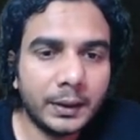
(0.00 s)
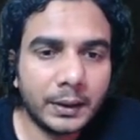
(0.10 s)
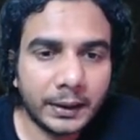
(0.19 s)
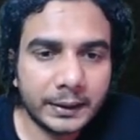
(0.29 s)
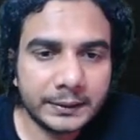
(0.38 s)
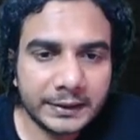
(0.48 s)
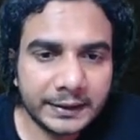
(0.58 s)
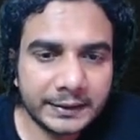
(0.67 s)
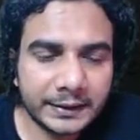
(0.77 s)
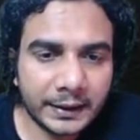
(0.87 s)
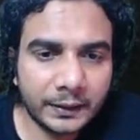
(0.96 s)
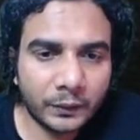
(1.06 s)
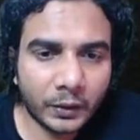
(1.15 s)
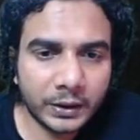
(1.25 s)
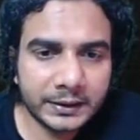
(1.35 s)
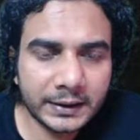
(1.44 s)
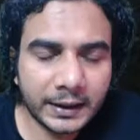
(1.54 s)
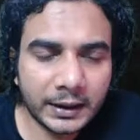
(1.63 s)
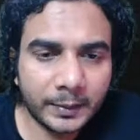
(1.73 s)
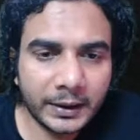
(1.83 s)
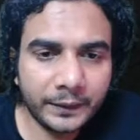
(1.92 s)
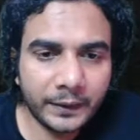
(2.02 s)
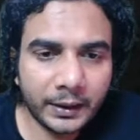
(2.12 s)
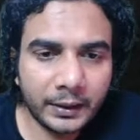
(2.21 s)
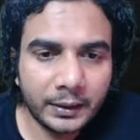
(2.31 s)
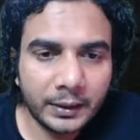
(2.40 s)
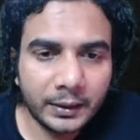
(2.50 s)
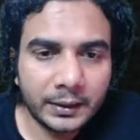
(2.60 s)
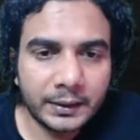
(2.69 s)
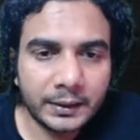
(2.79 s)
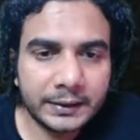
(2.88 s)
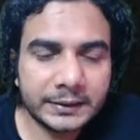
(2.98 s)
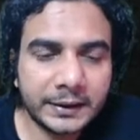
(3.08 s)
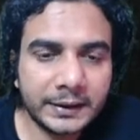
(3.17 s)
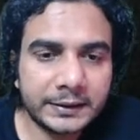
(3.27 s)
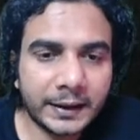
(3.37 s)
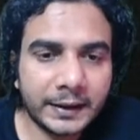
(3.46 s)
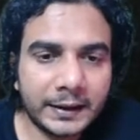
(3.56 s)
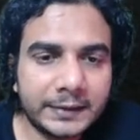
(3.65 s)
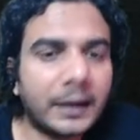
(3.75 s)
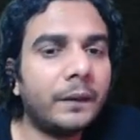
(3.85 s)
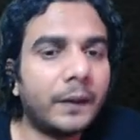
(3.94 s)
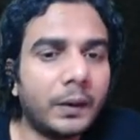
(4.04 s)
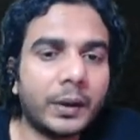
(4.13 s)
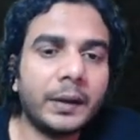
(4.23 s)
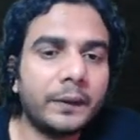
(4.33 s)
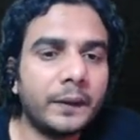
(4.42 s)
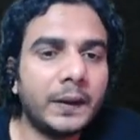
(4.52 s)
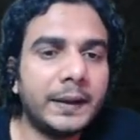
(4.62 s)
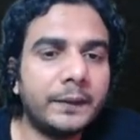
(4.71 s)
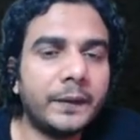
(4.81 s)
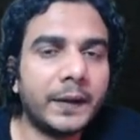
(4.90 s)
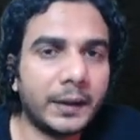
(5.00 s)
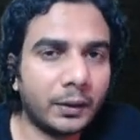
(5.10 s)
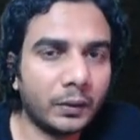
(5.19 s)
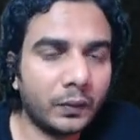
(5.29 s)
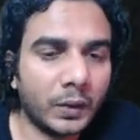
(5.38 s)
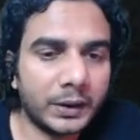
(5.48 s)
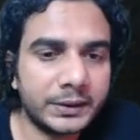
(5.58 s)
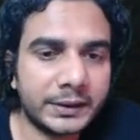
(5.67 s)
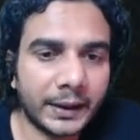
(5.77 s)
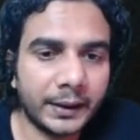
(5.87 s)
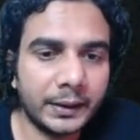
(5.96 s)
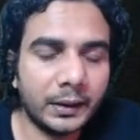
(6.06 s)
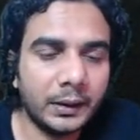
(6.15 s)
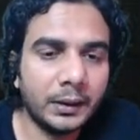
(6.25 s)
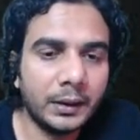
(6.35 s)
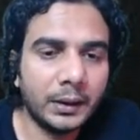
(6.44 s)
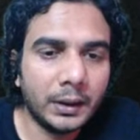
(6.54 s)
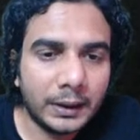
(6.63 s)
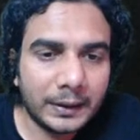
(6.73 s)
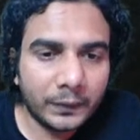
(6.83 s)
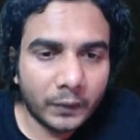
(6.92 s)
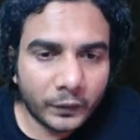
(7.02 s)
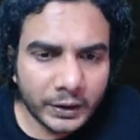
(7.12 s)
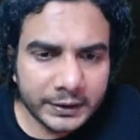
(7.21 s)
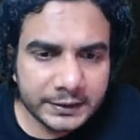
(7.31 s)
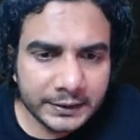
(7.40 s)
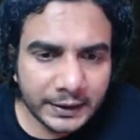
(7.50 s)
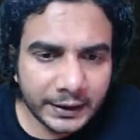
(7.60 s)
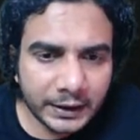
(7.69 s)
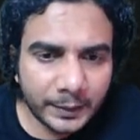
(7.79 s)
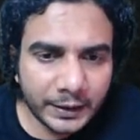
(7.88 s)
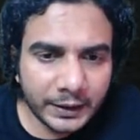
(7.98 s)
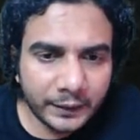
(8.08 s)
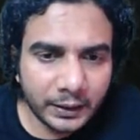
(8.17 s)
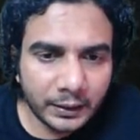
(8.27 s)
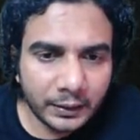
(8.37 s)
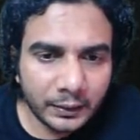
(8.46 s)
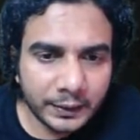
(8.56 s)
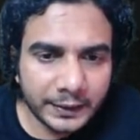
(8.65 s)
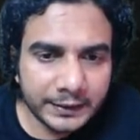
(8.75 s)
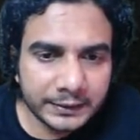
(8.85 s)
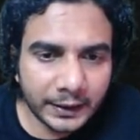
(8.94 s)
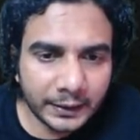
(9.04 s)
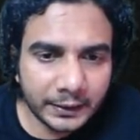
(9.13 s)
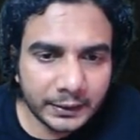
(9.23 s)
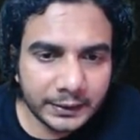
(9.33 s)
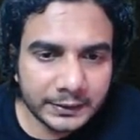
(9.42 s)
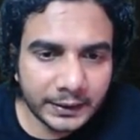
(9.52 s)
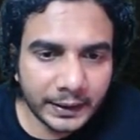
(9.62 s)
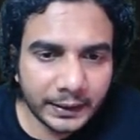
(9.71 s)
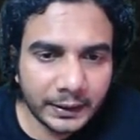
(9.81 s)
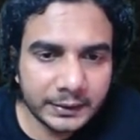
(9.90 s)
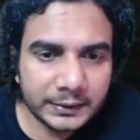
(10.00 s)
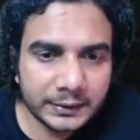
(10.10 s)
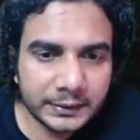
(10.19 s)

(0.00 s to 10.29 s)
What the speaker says: and say this angle. What is this angle, by the way? This angle is alpha. Okay, we'll figure it out. What is this angle? And what is this angle, by the way? This angle is